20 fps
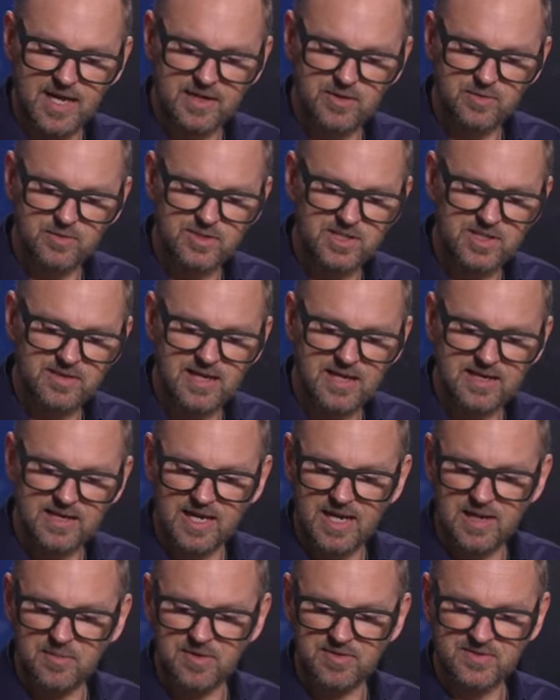And you see that
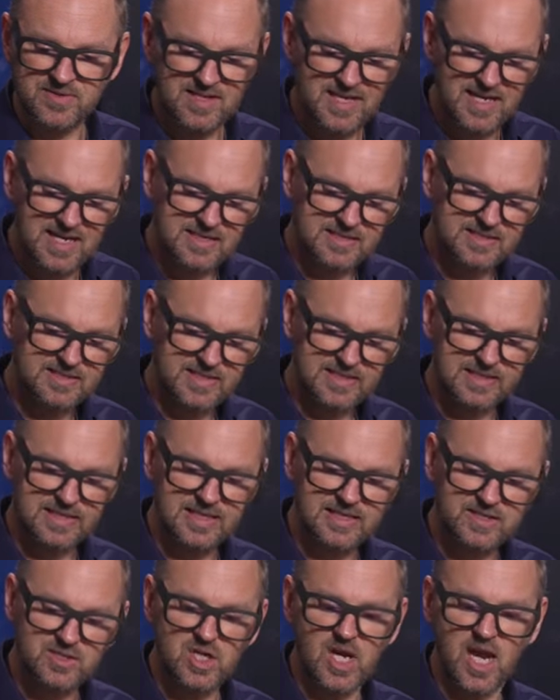label is
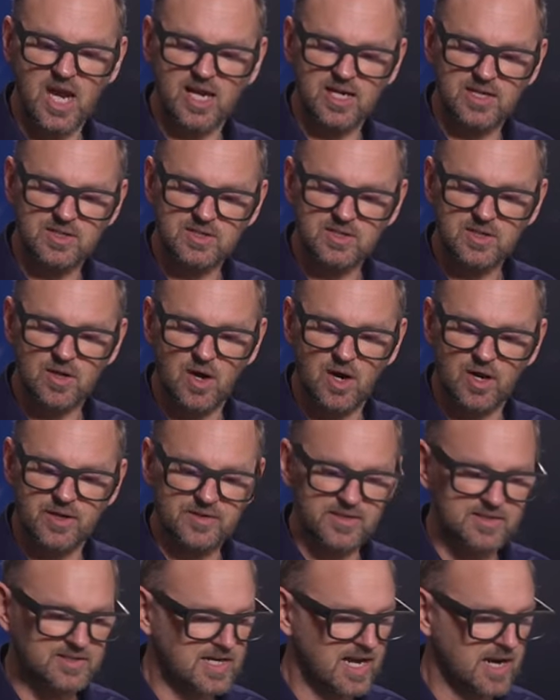instantly changed on
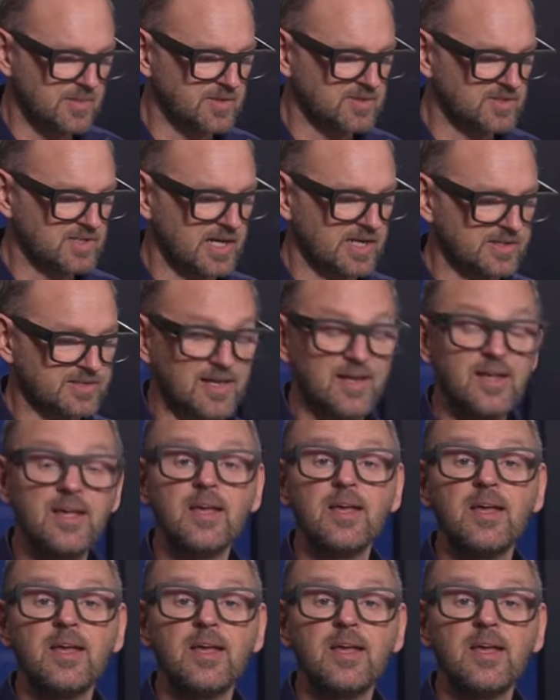this camera selector.